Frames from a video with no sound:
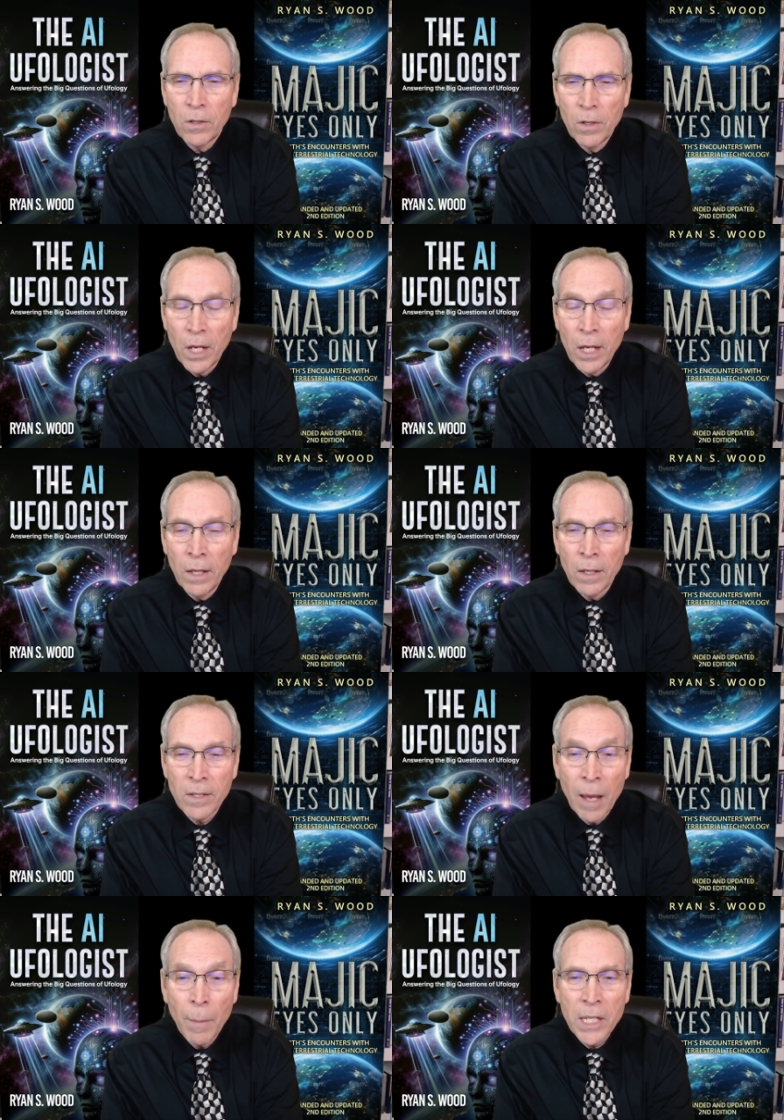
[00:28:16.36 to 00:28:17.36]
in the
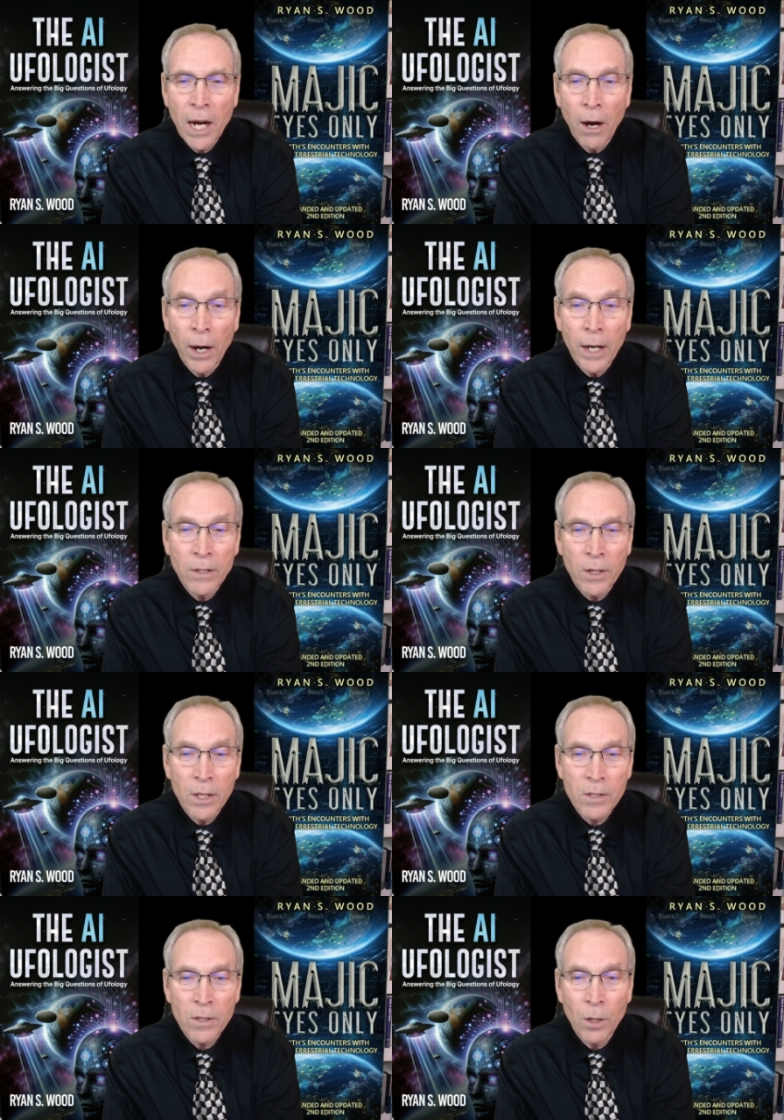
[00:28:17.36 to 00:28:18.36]
cemetery to
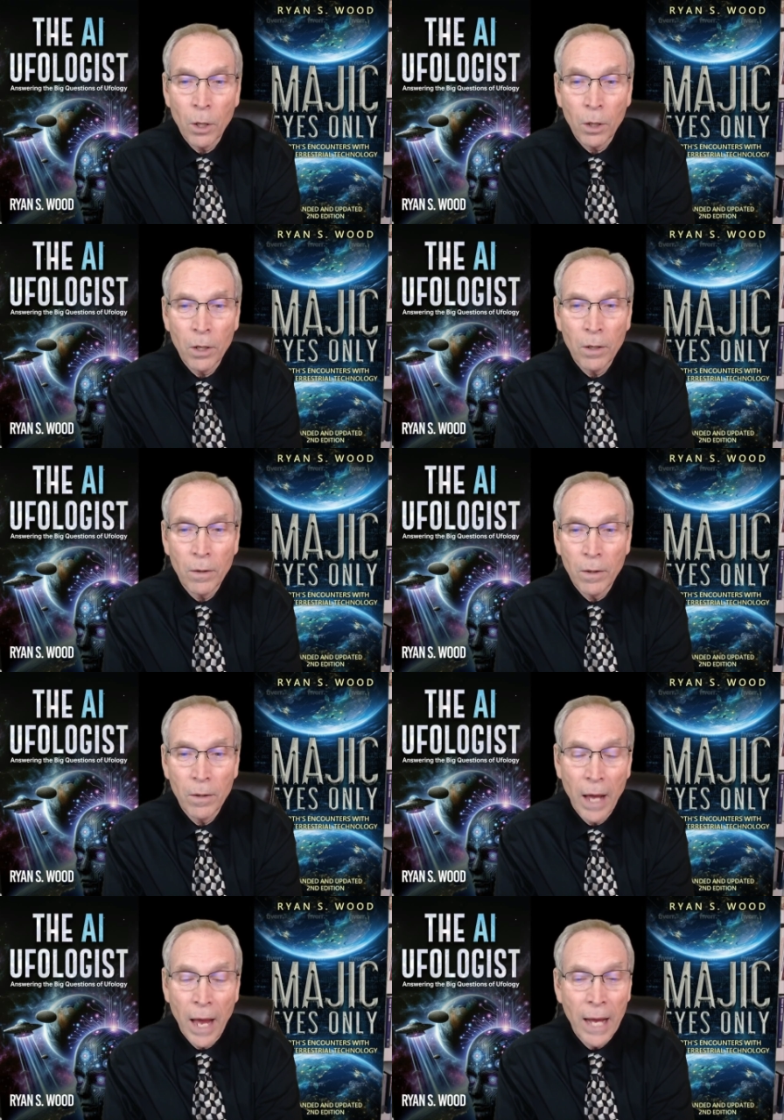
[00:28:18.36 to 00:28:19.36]
this little
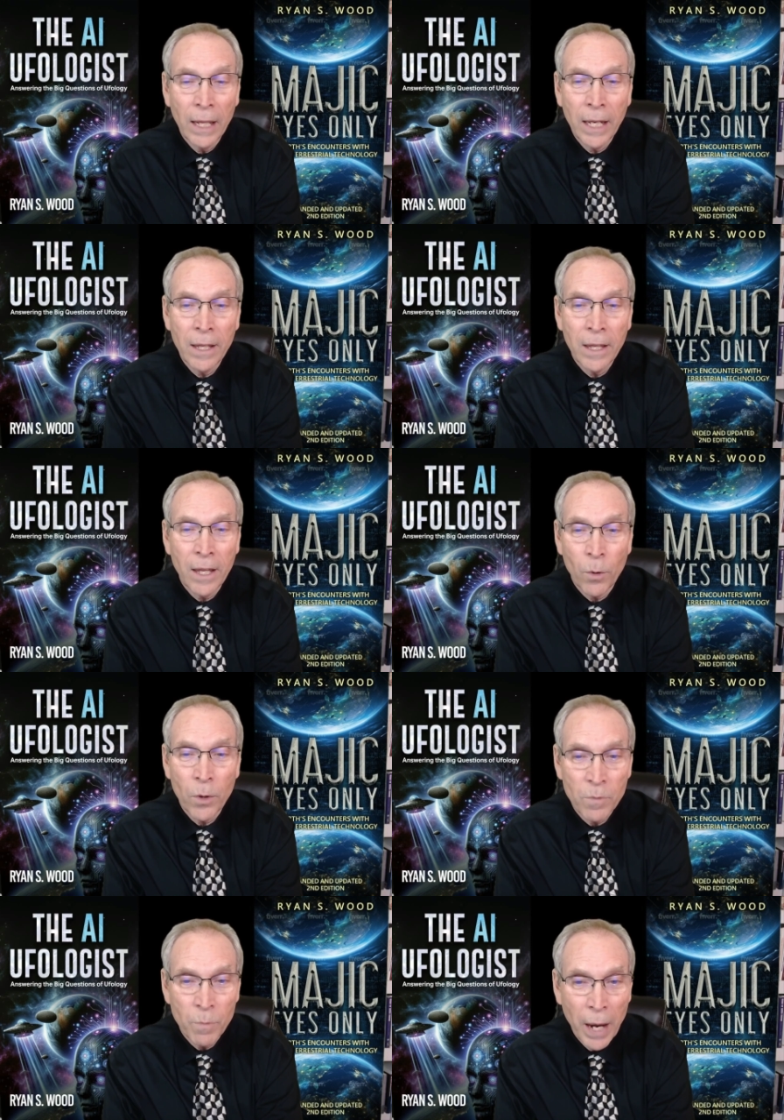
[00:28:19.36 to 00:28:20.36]
alien that
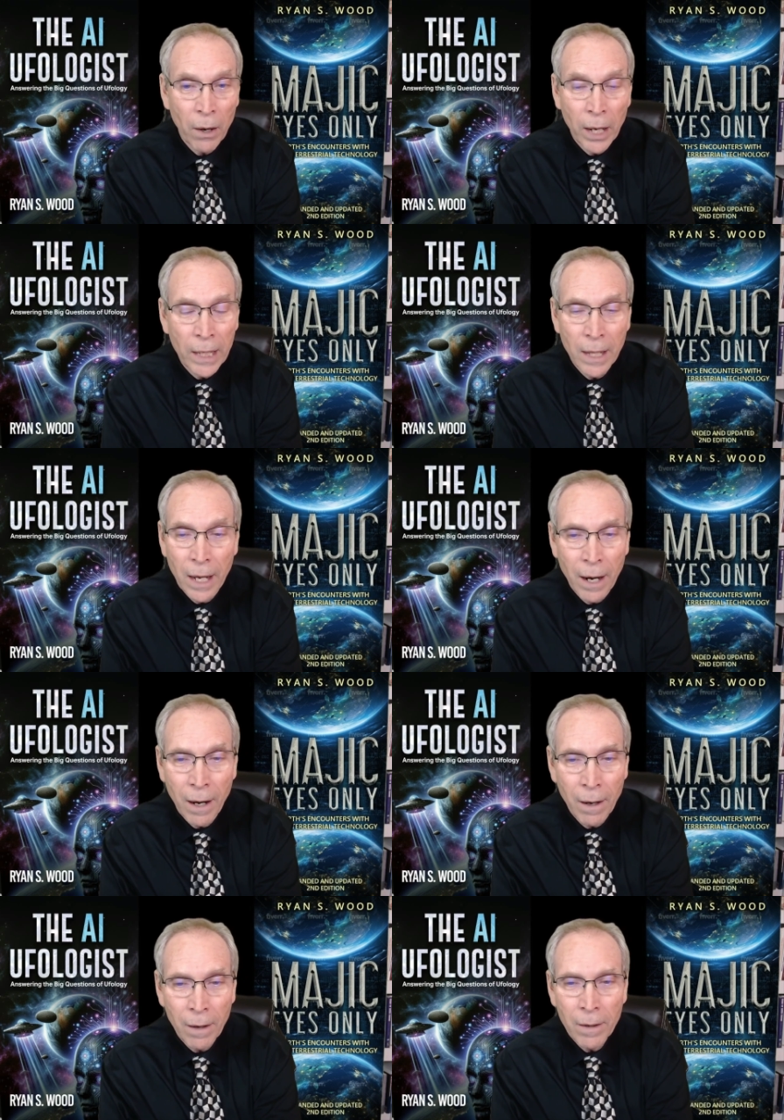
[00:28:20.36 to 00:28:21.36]
was buried
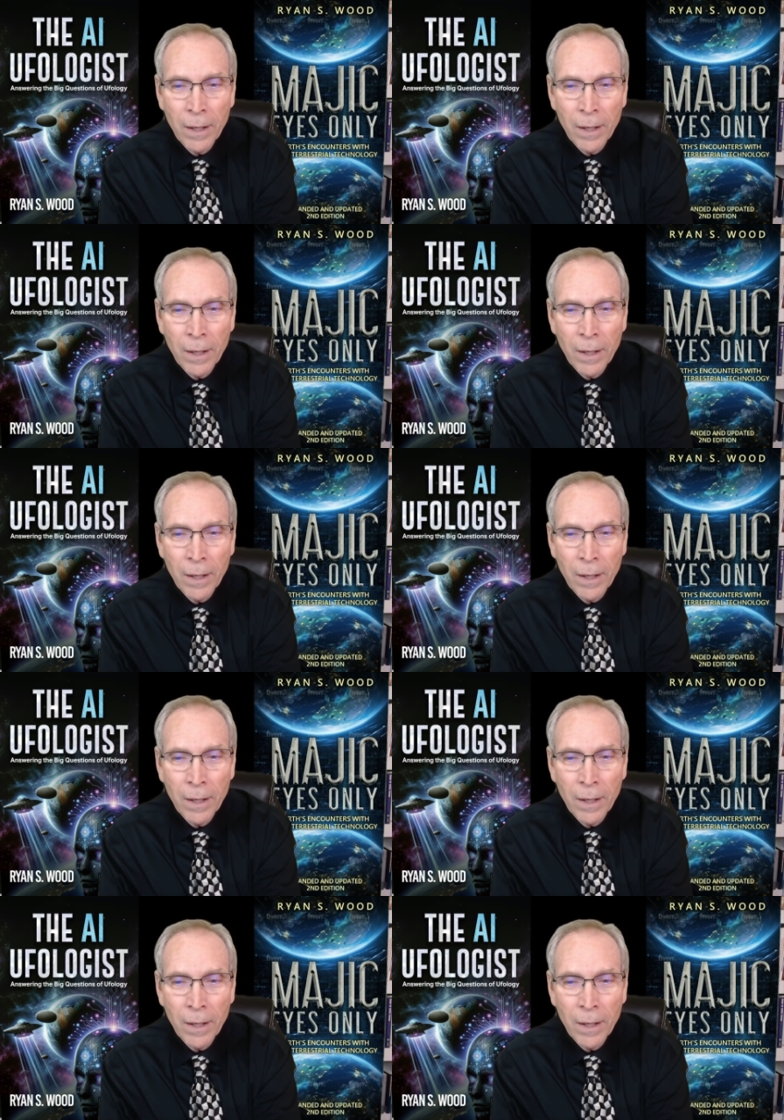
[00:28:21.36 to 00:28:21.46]
there.